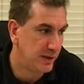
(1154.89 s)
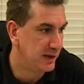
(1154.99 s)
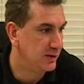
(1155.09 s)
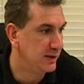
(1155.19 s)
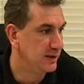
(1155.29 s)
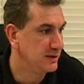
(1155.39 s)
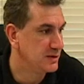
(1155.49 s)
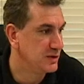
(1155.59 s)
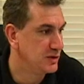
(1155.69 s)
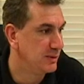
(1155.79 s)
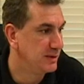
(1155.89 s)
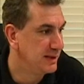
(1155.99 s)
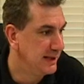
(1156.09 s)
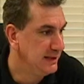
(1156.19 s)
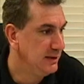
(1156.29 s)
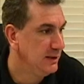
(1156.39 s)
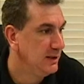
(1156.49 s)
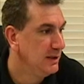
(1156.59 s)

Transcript: a clear-cut decision, I would think.